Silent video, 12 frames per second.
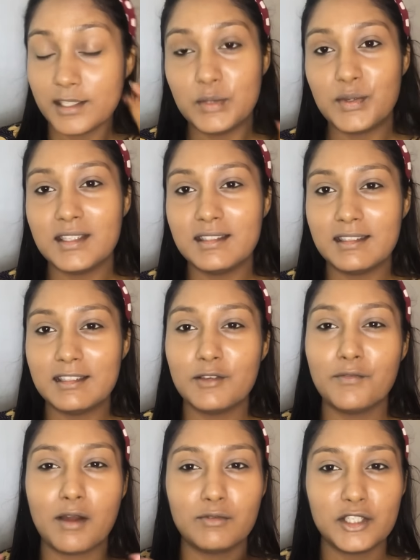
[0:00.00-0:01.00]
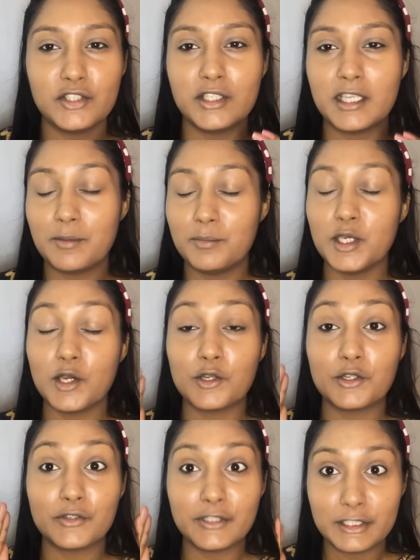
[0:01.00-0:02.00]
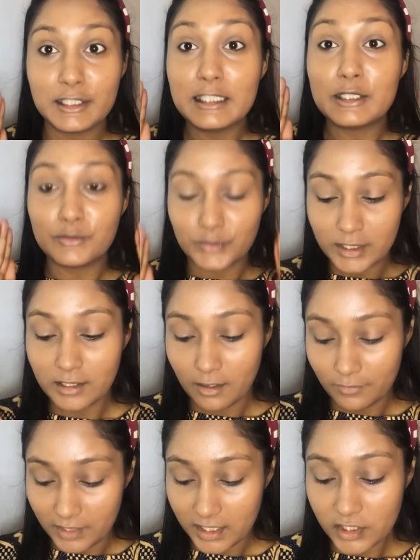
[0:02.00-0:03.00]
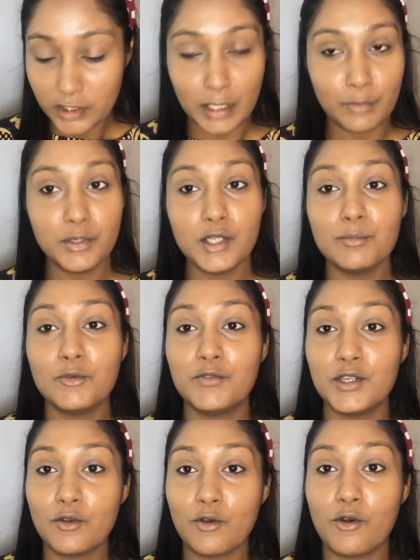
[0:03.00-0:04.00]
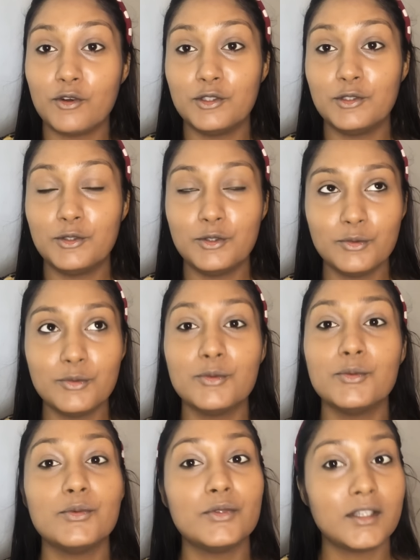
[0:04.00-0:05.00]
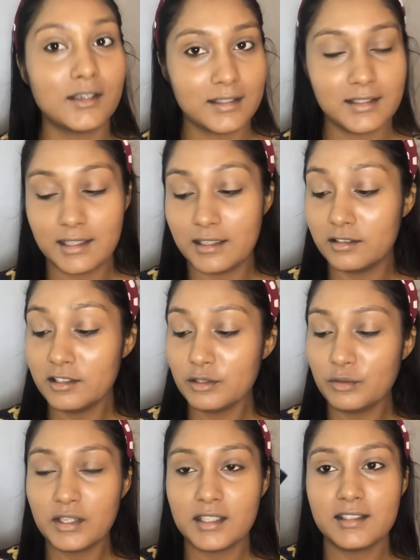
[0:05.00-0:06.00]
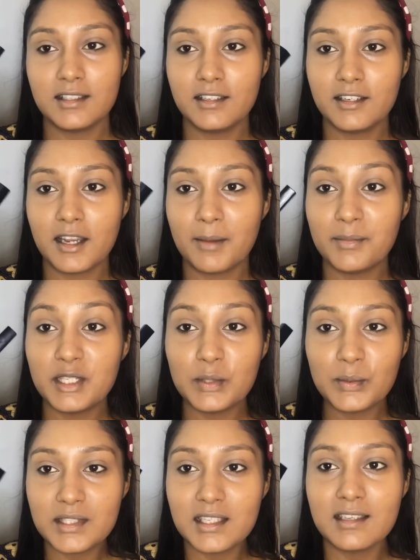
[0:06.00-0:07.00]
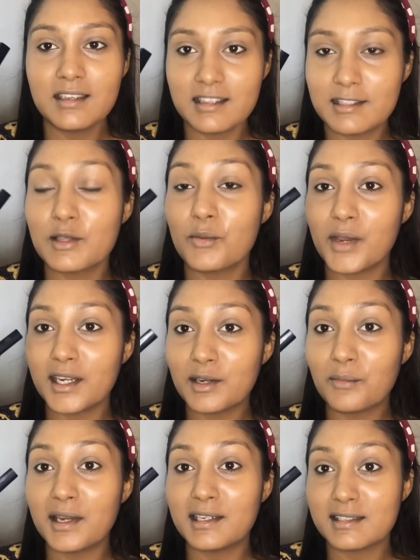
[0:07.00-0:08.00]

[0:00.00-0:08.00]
As you can see, the foundation gave me a really good coverage. Now we are moving on to the concealer. So the concealer I'm using is the Wet n Wild